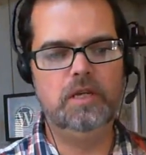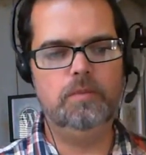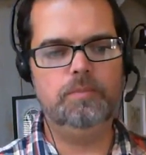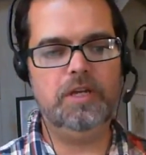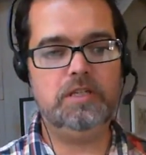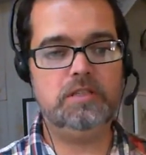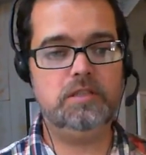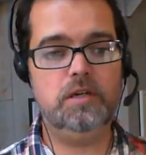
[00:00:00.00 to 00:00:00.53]

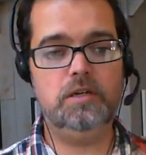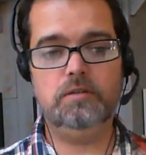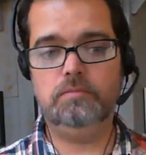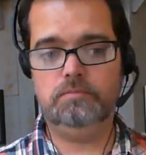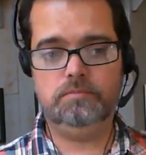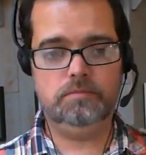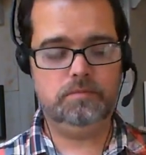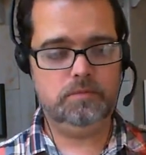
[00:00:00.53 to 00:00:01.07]
based on
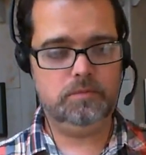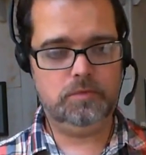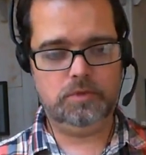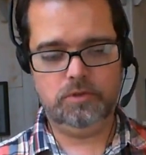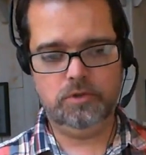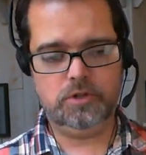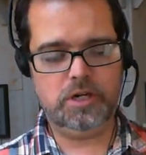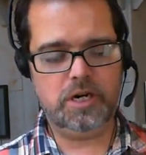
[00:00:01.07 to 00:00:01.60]

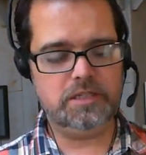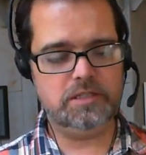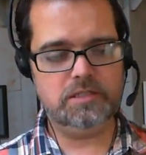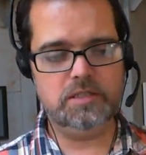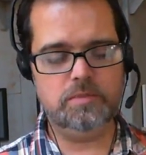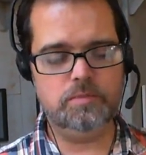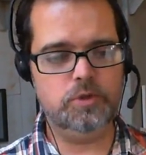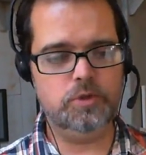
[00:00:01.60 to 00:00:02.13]
your guys'
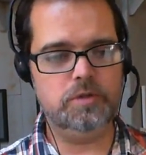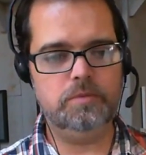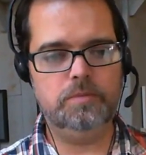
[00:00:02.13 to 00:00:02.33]
input,